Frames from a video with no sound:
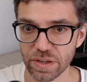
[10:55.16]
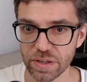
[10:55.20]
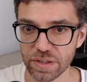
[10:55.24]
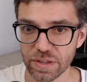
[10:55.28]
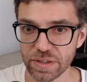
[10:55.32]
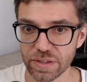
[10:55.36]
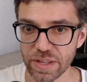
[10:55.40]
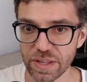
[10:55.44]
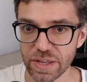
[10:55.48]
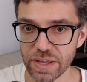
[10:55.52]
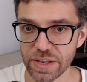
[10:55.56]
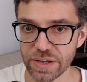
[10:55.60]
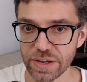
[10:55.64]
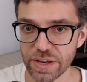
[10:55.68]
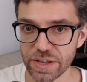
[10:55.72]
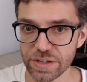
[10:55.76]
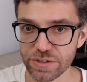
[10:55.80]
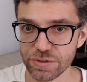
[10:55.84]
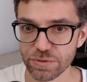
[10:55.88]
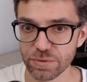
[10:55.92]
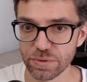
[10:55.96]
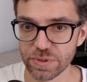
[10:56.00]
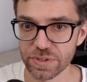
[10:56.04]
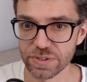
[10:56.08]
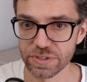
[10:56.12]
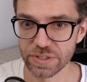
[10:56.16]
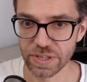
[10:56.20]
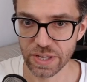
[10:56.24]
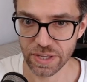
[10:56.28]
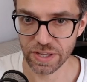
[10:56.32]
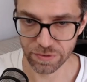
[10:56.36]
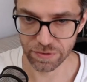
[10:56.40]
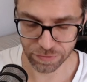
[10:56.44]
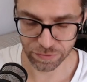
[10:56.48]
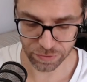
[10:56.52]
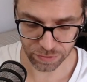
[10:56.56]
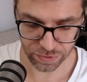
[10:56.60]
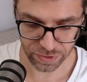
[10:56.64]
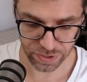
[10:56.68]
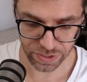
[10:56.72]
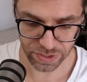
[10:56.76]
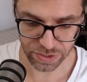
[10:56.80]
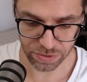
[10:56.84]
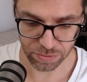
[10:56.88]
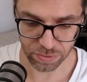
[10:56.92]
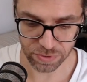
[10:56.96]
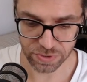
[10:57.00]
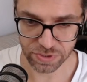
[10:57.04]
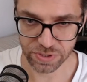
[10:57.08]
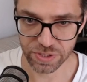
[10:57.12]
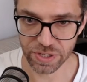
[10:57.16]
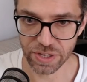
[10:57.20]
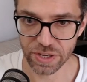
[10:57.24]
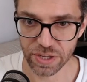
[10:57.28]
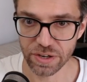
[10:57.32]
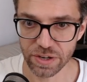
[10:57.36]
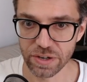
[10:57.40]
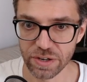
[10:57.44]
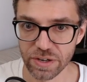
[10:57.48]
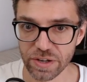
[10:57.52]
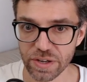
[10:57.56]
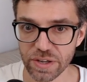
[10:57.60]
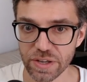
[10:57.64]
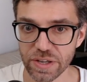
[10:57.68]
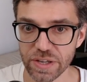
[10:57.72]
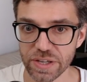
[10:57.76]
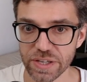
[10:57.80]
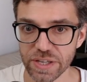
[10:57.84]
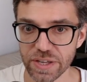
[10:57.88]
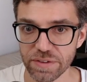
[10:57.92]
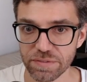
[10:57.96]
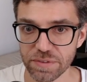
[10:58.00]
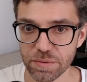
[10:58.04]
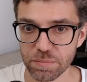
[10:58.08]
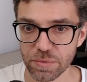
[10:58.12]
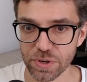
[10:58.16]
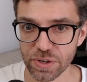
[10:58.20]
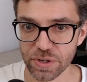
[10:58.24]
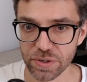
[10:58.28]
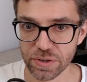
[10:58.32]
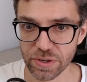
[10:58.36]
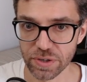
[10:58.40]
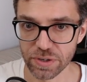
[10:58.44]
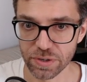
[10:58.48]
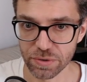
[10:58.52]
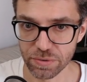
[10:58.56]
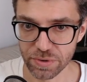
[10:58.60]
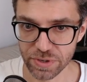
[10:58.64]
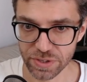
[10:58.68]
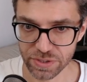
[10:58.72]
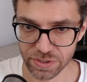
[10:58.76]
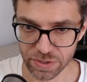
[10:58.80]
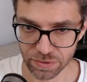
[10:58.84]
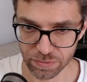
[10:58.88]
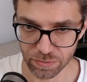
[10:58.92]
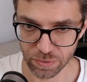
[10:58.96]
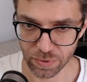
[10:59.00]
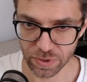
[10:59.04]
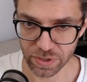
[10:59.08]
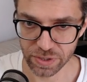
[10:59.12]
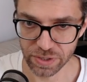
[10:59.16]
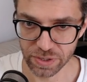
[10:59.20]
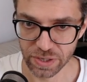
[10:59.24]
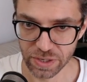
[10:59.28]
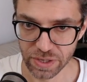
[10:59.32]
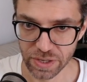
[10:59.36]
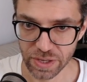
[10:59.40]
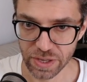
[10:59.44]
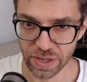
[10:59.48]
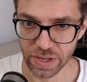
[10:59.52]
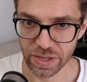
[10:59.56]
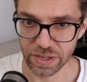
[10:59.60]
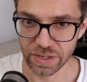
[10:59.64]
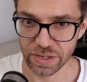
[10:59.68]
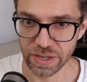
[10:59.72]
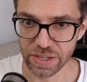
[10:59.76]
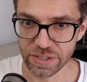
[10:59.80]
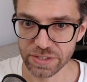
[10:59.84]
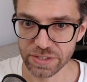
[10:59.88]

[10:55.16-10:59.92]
And then let's do the same for these ones here. Give them a crease of 1 and